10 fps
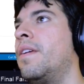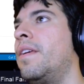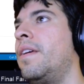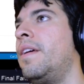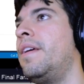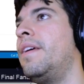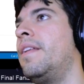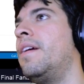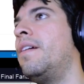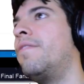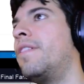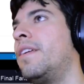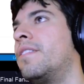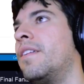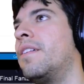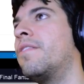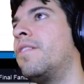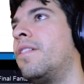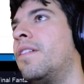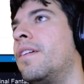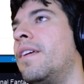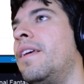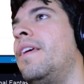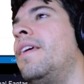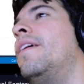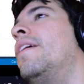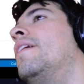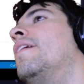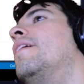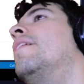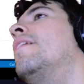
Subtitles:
And for each literal in